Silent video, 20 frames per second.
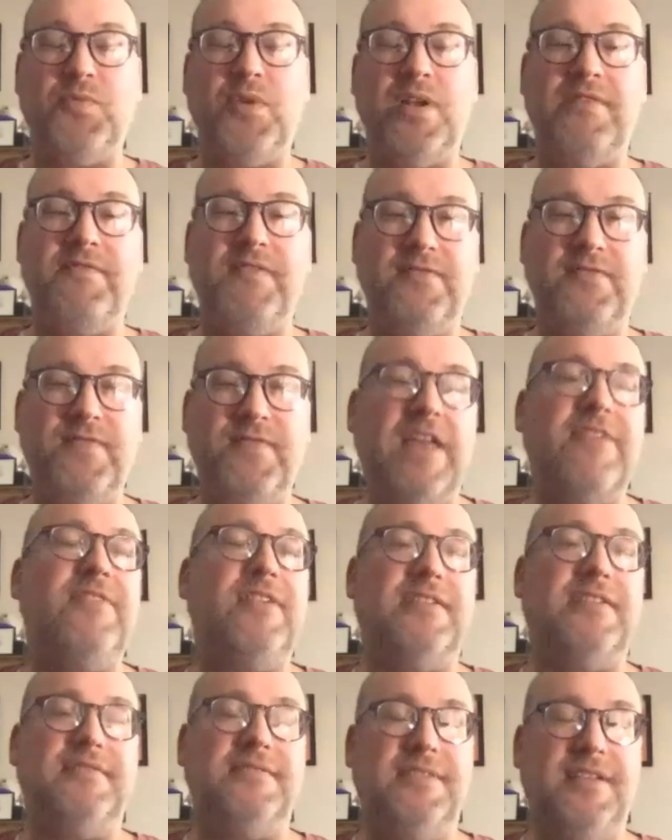of your
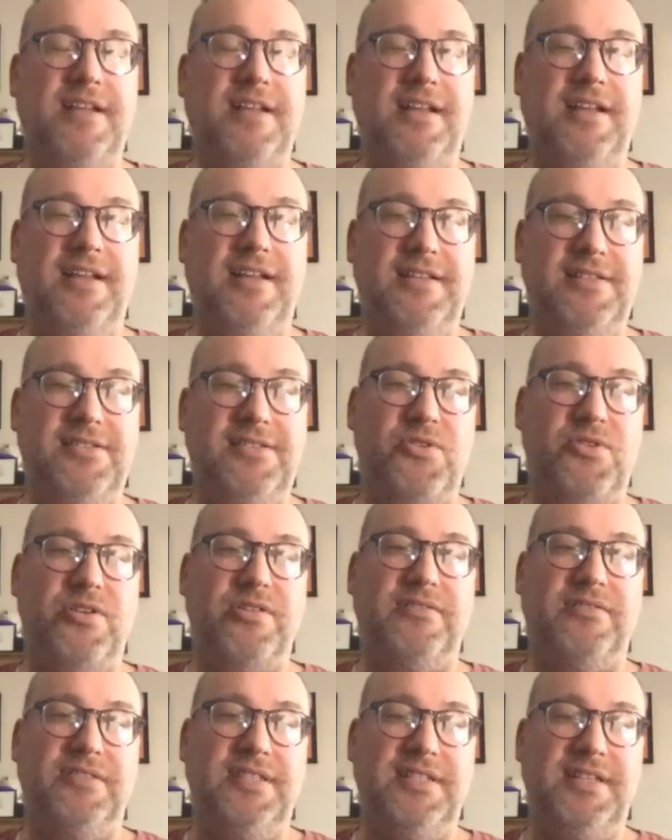favorite uh,
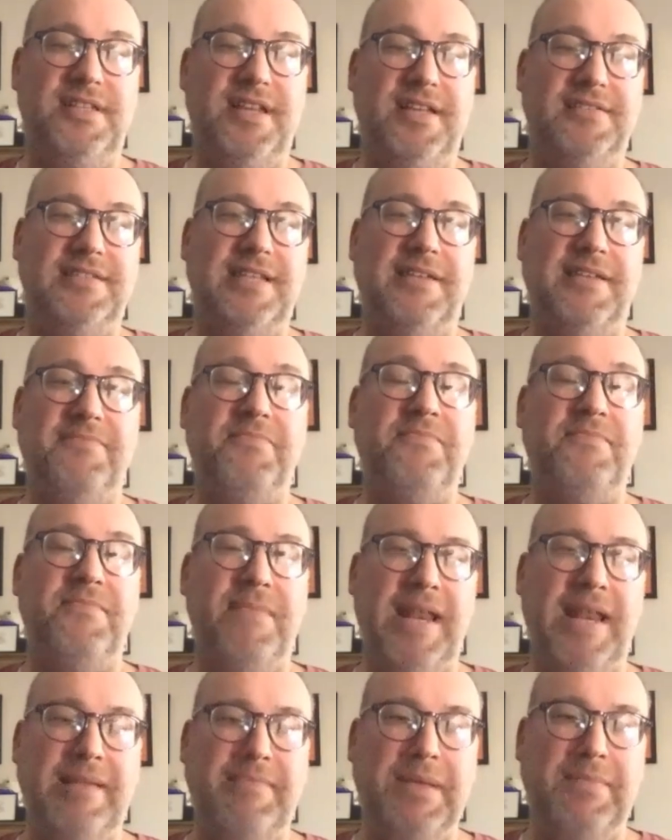historical details that
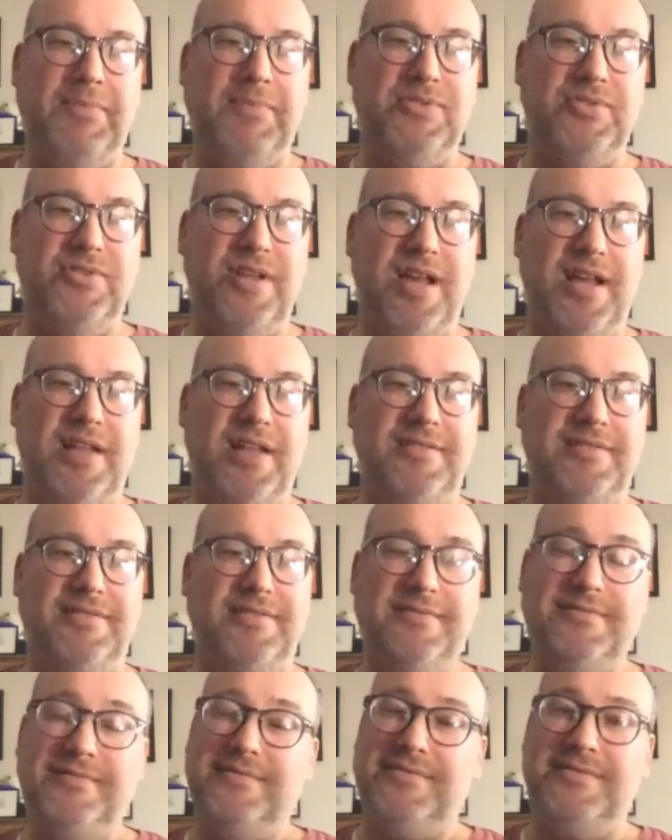many people do not
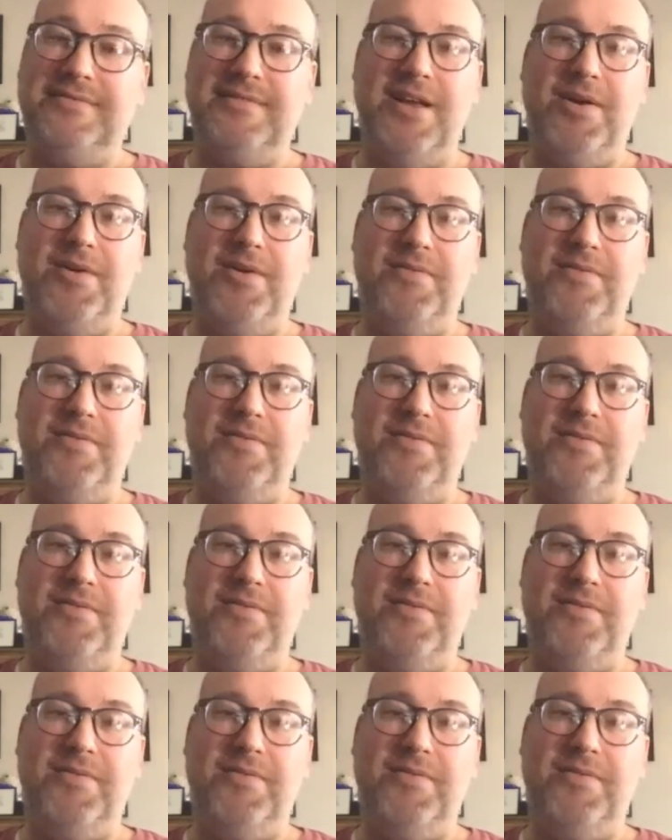know